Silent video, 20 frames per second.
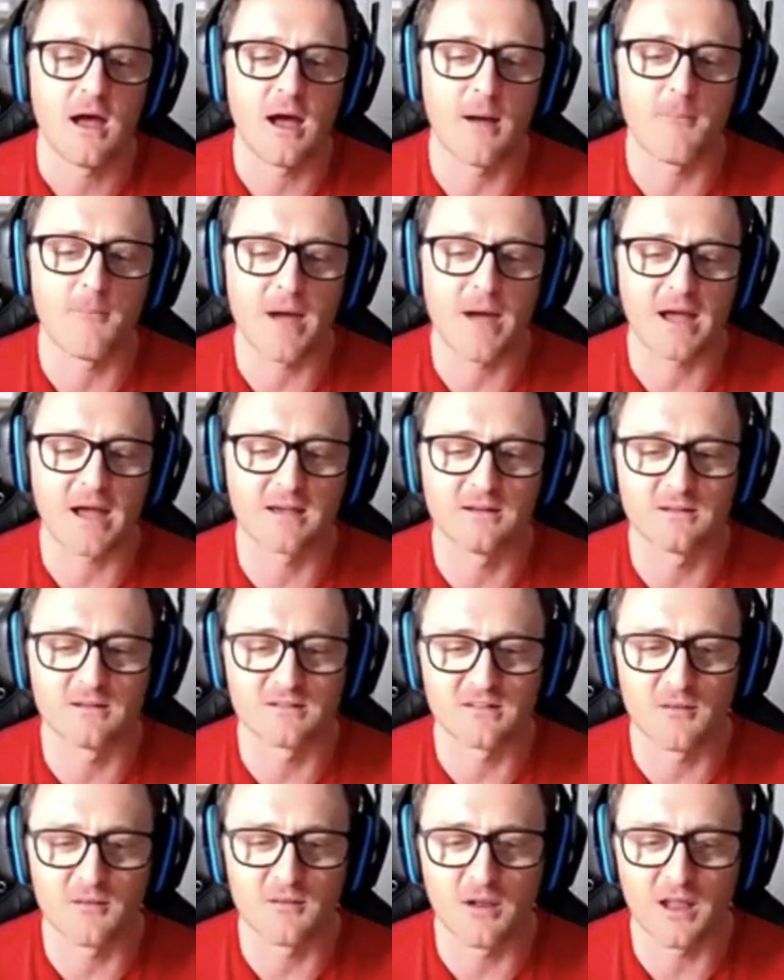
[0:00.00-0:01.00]
back in
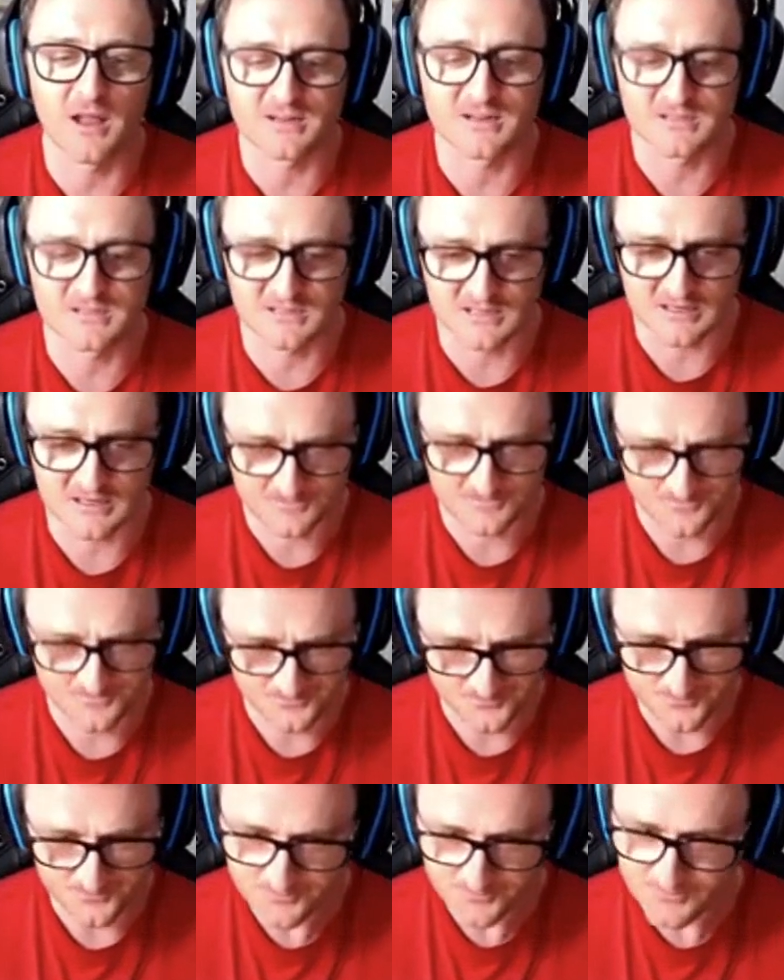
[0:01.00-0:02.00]
December last year.
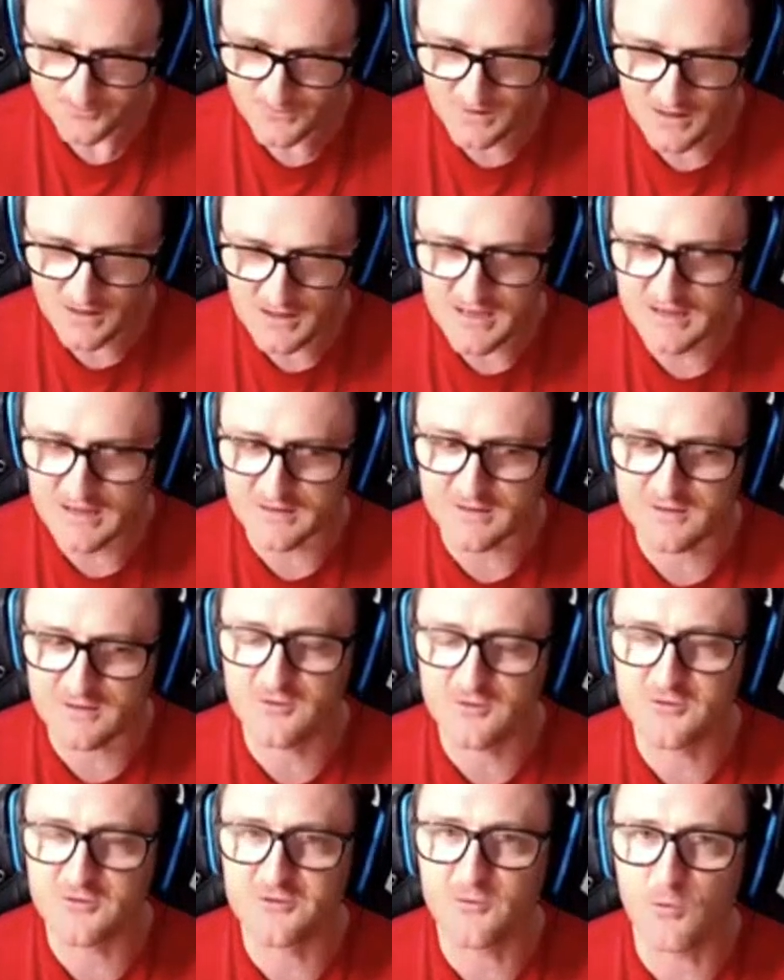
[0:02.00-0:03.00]
It's
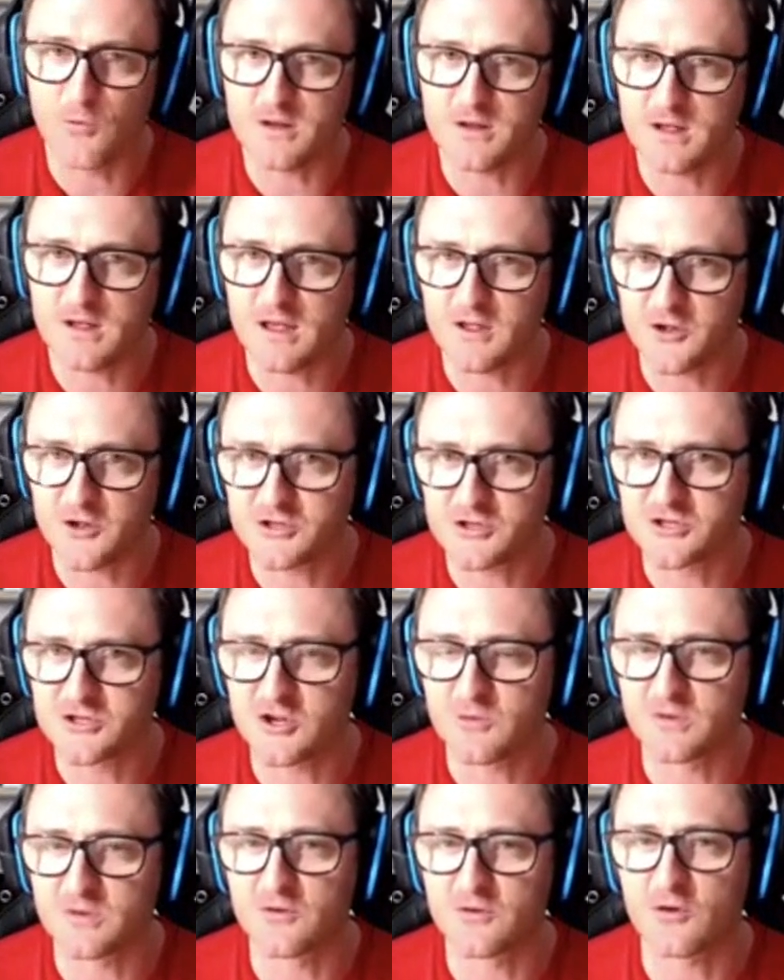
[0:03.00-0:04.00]
when you hear
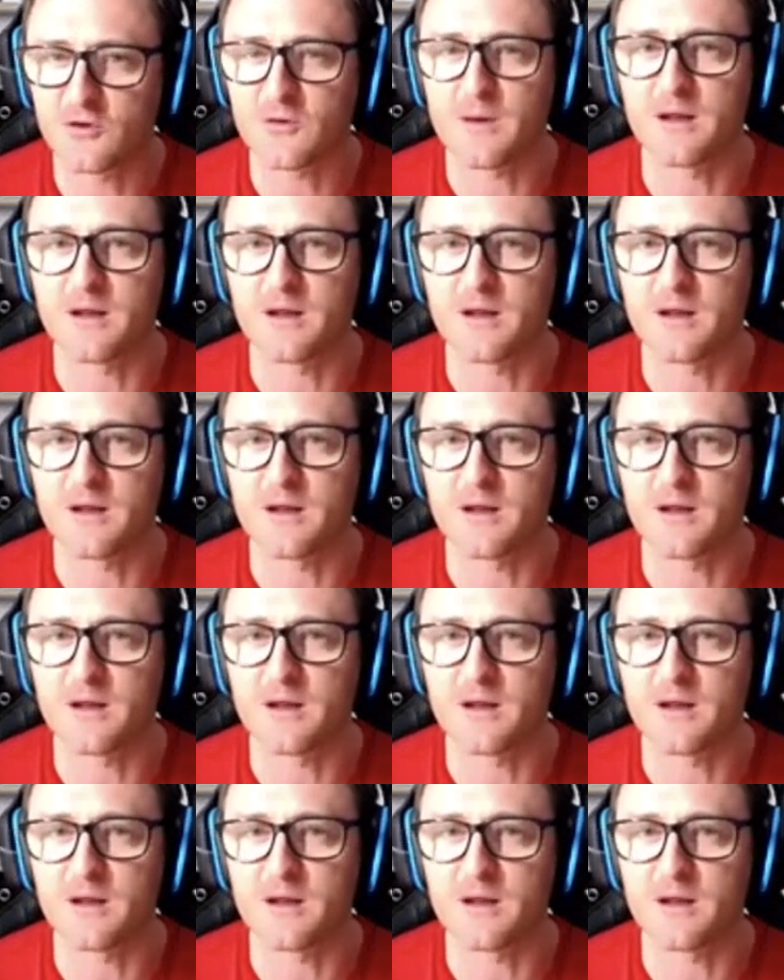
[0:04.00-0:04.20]
YouTubers talk about